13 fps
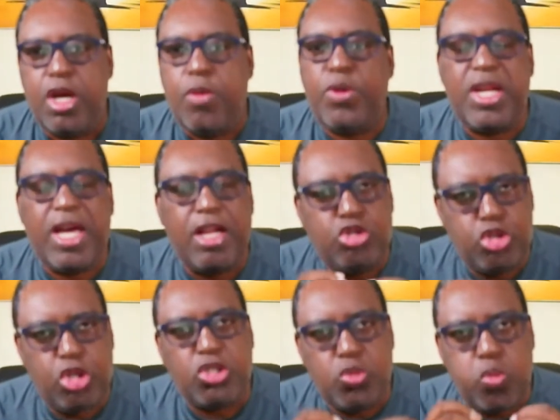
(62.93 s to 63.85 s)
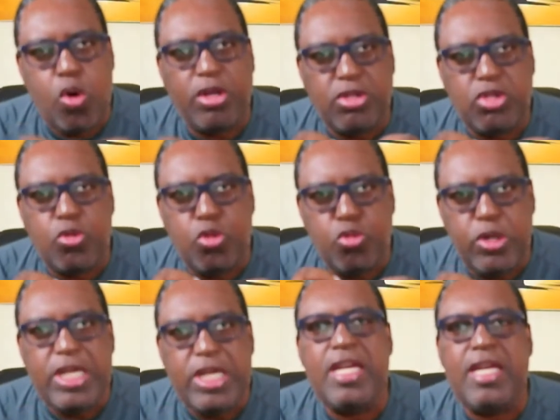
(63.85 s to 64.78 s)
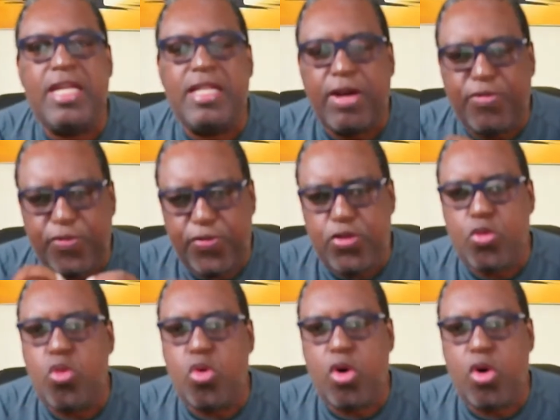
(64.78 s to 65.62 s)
but I just want to read a few